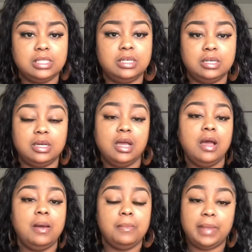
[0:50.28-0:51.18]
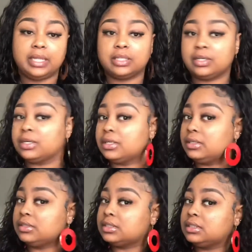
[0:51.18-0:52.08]
to make the
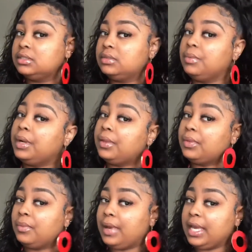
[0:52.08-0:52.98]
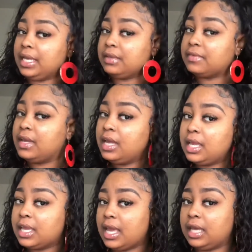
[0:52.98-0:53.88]
curls, well the wave
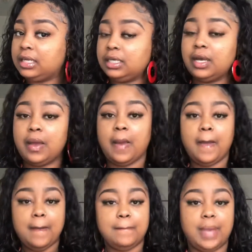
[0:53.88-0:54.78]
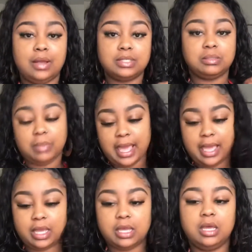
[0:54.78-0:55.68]
kind of bounce
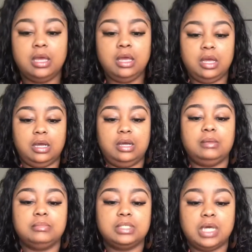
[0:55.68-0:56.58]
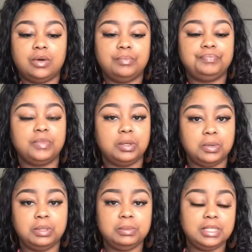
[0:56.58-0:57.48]
back. Um, so I'm
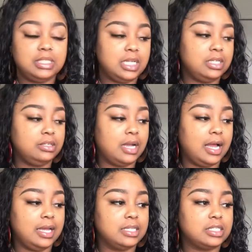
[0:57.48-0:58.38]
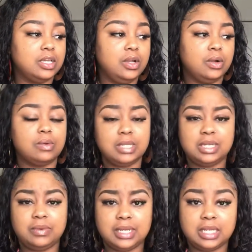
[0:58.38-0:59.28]
going to be telling you guys
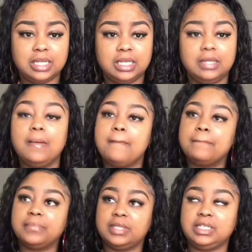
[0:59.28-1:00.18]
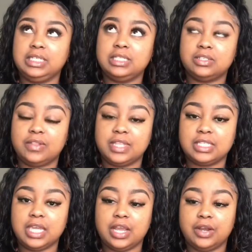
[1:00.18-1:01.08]
really quickly the deets on
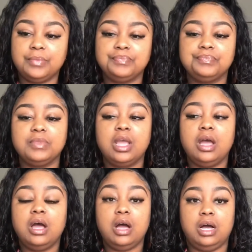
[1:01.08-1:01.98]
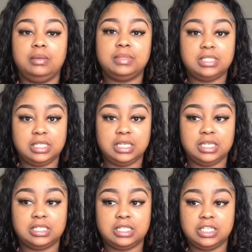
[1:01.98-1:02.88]
this hair. Um, this
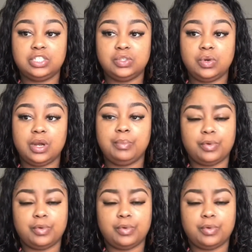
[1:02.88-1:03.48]
is DSOAR